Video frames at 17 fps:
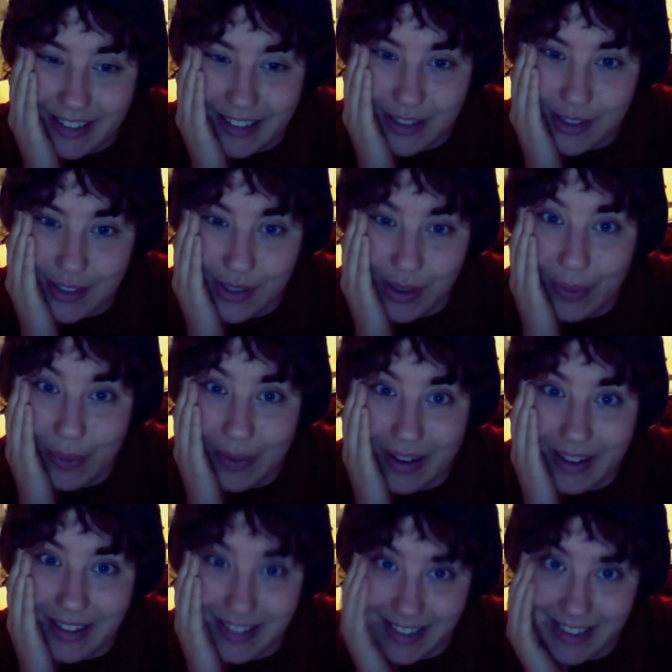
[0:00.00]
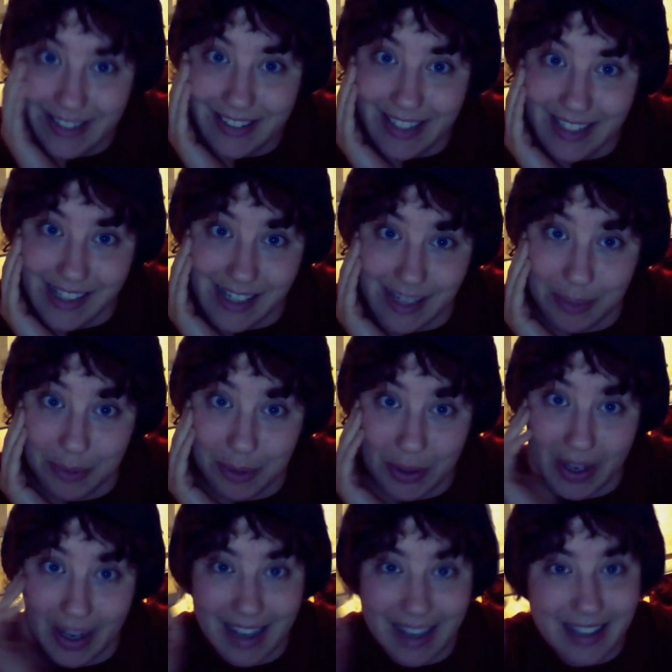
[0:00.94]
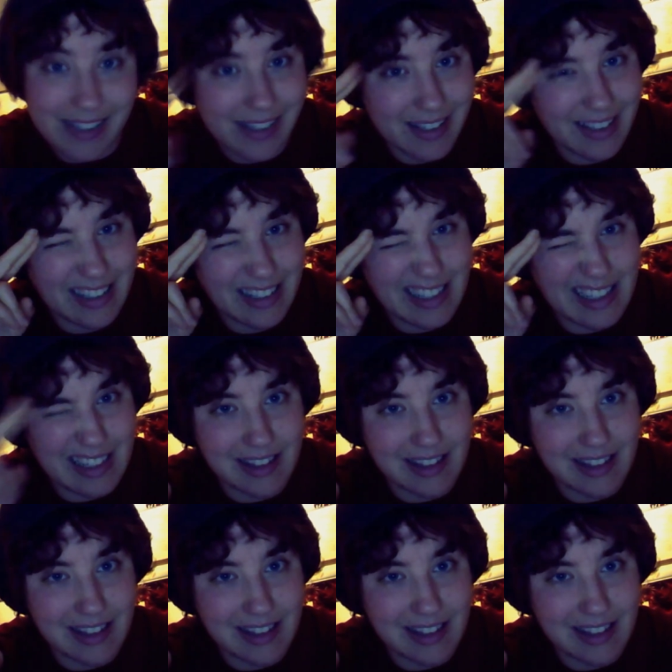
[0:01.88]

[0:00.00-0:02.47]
And so, until next time, you guys,